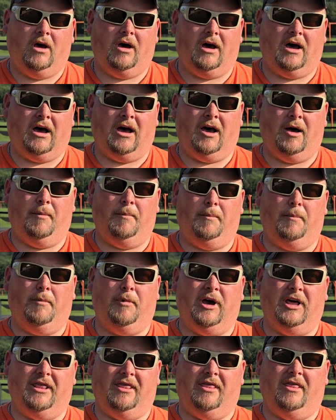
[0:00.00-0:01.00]

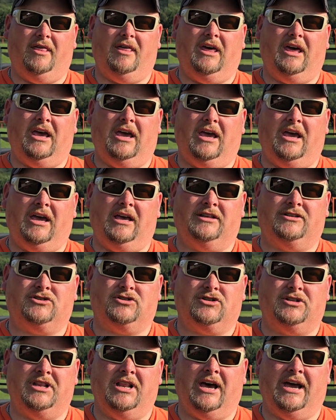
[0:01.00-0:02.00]
but
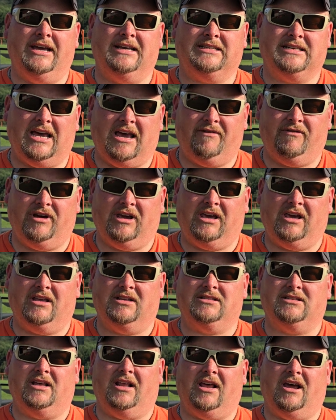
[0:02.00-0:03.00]
it's nice having
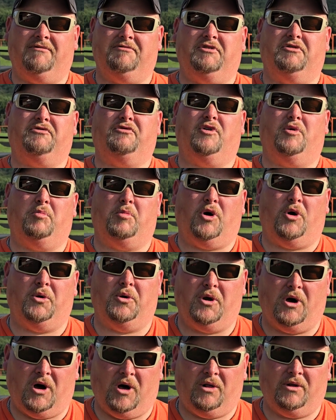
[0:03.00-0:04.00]
kids that have the football
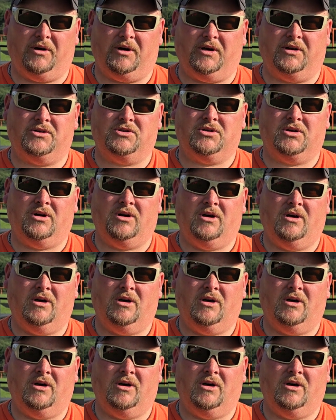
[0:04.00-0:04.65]
knowledge